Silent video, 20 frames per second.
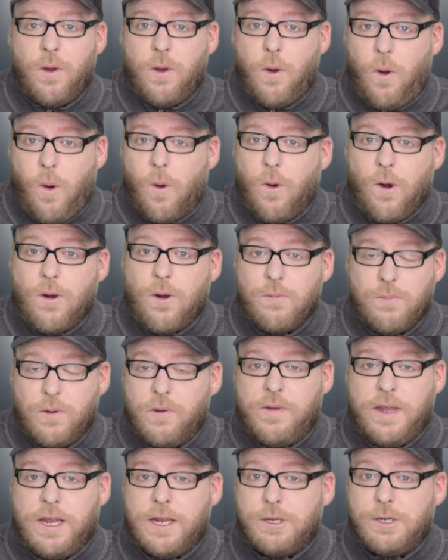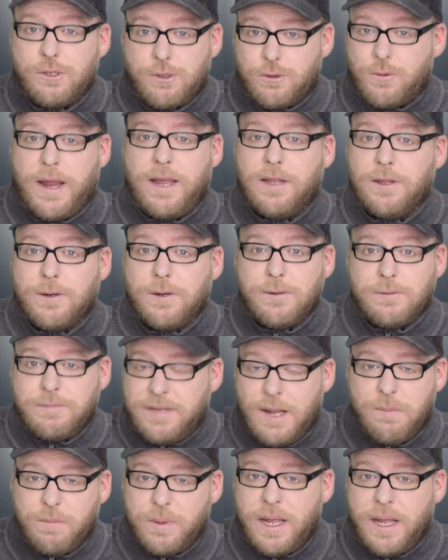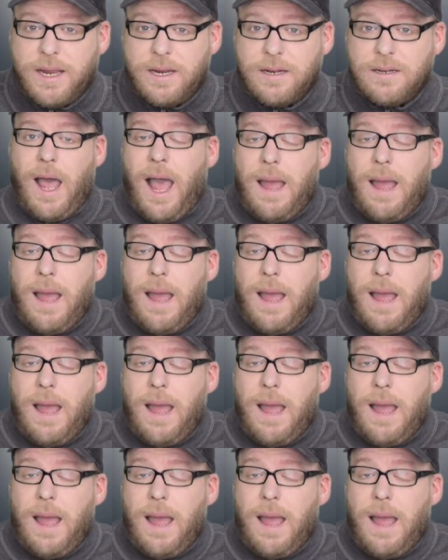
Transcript: horror movie trailer template.